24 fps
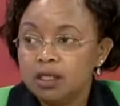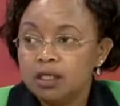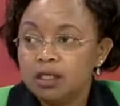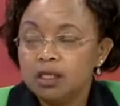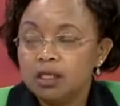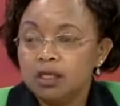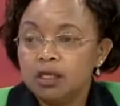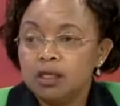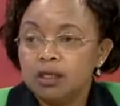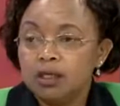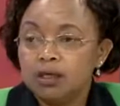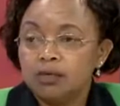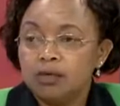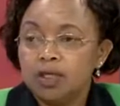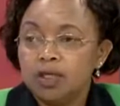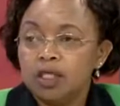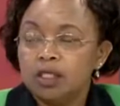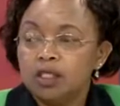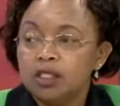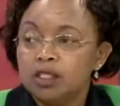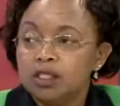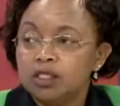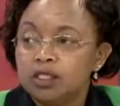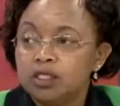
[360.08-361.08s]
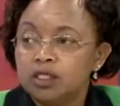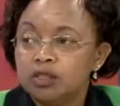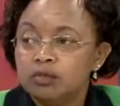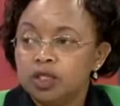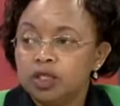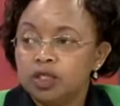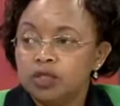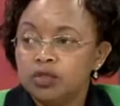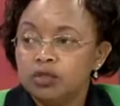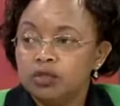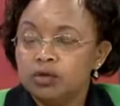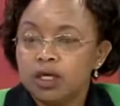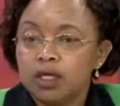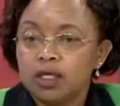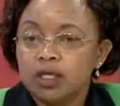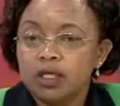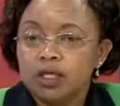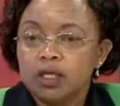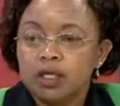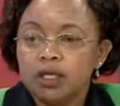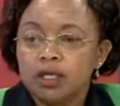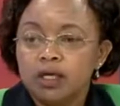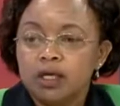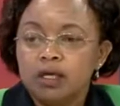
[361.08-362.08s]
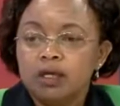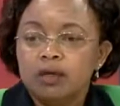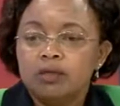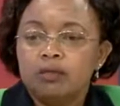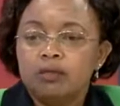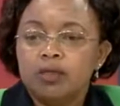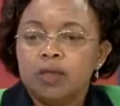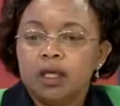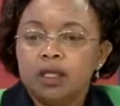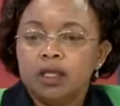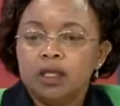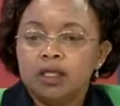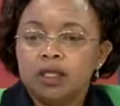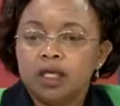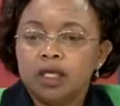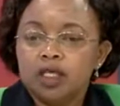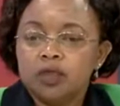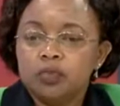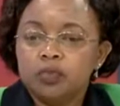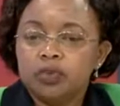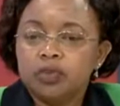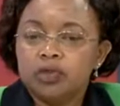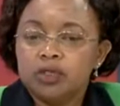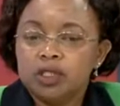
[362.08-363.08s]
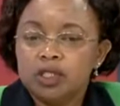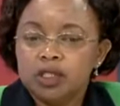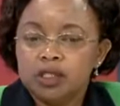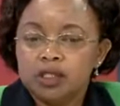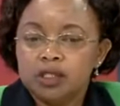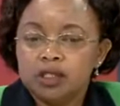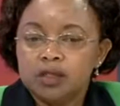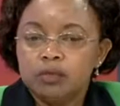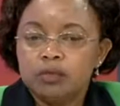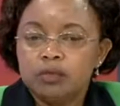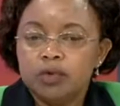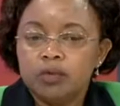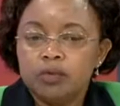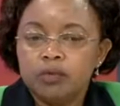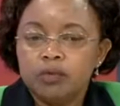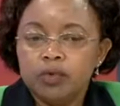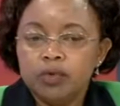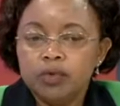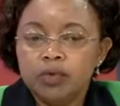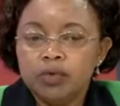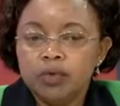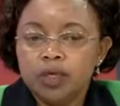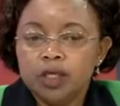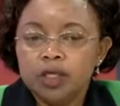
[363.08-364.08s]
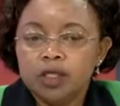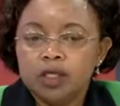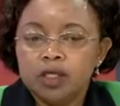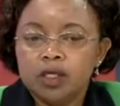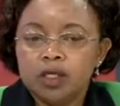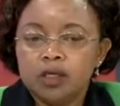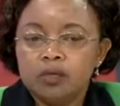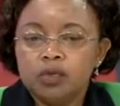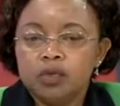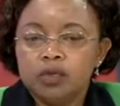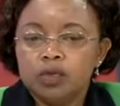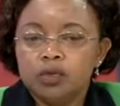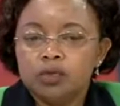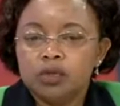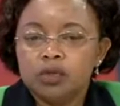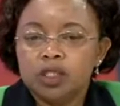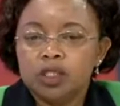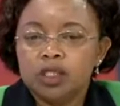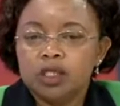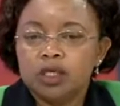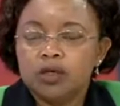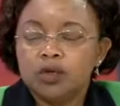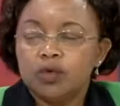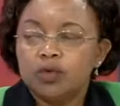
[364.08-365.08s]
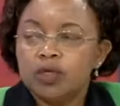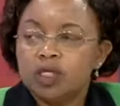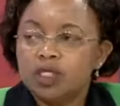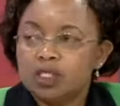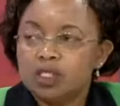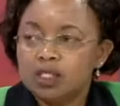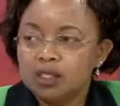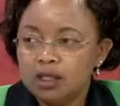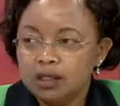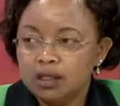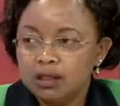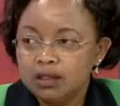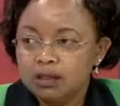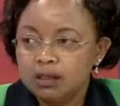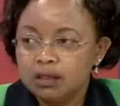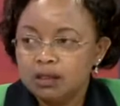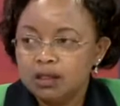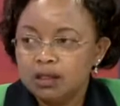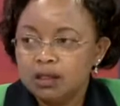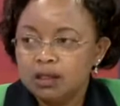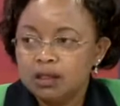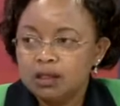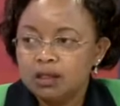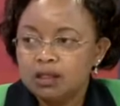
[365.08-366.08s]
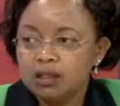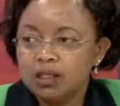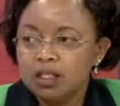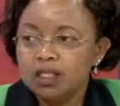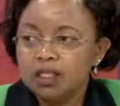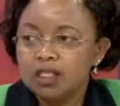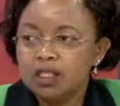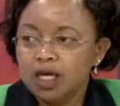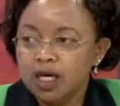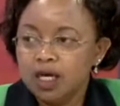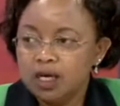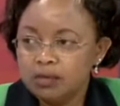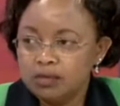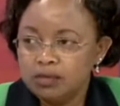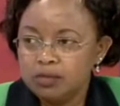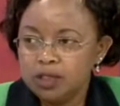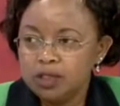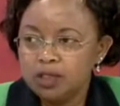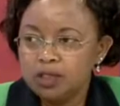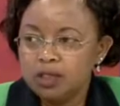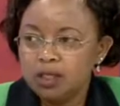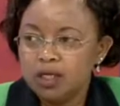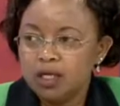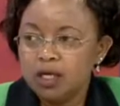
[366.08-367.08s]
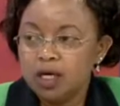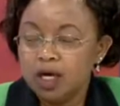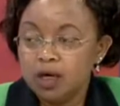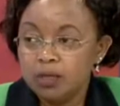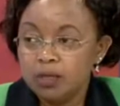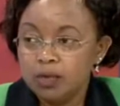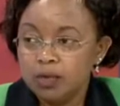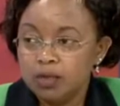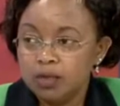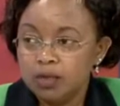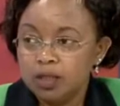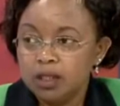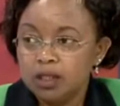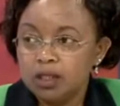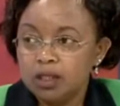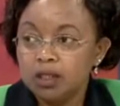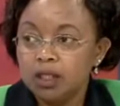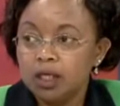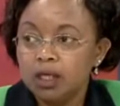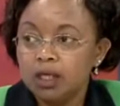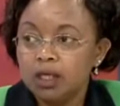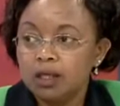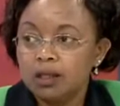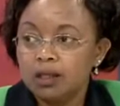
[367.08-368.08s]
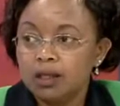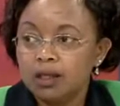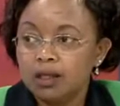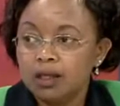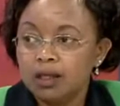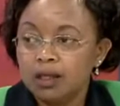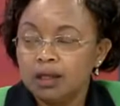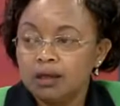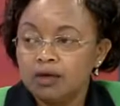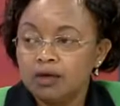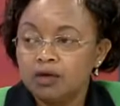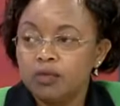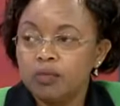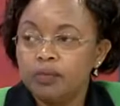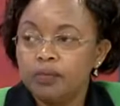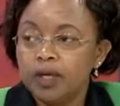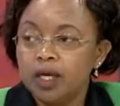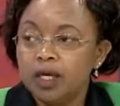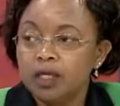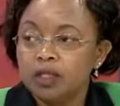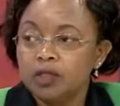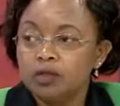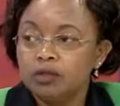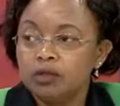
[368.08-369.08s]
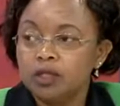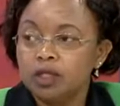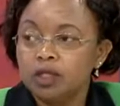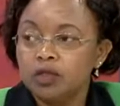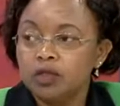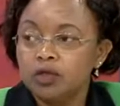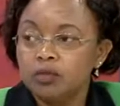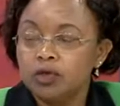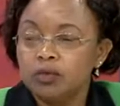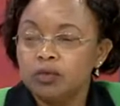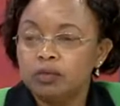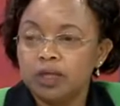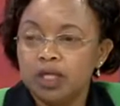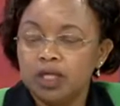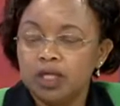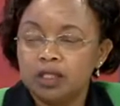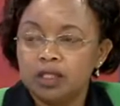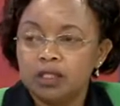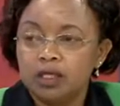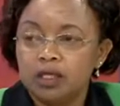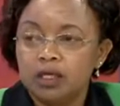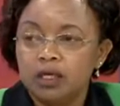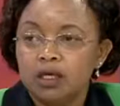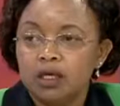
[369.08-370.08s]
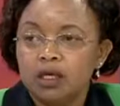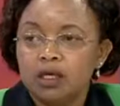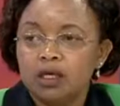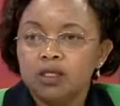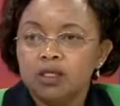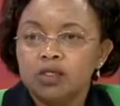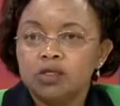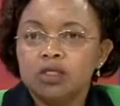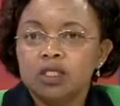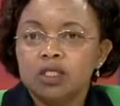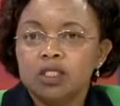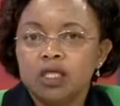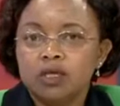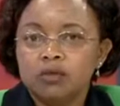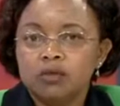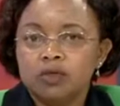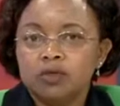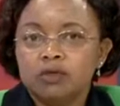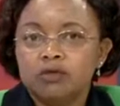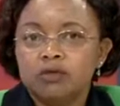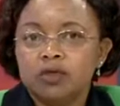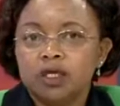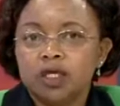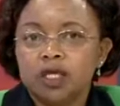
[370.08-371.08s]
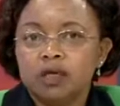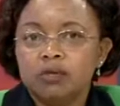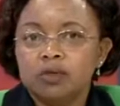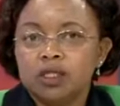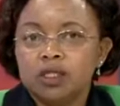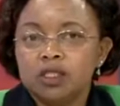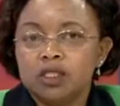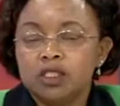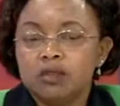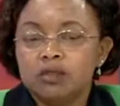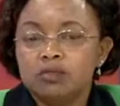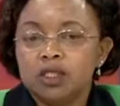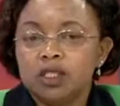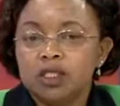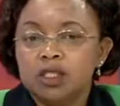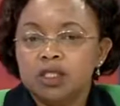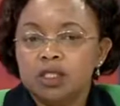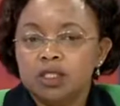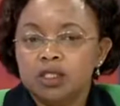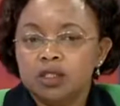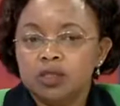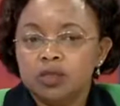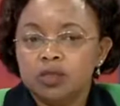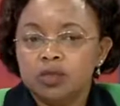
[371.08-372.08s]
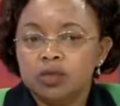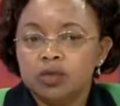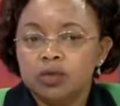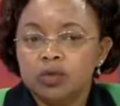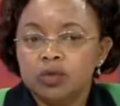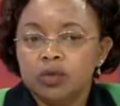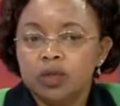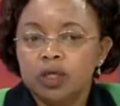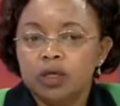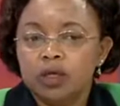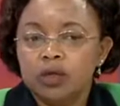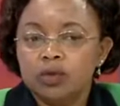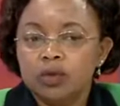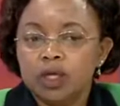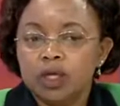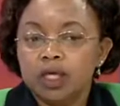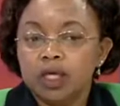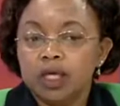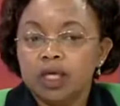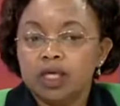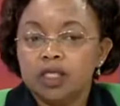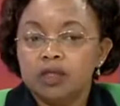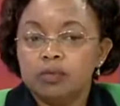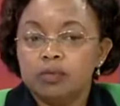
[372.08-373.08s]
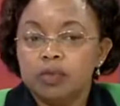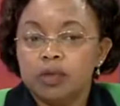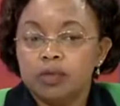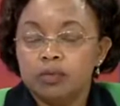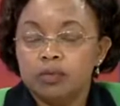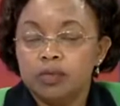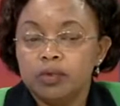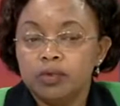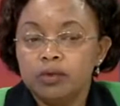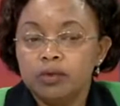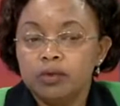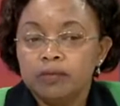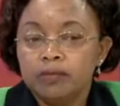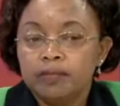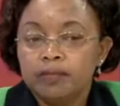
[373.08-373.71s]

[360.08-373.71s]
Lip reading: When it is mature. In that process, bamboo is able to sequester 3 times carbon compared to the normal plants. So in terms of climate change mitigation, we are looking at bamboo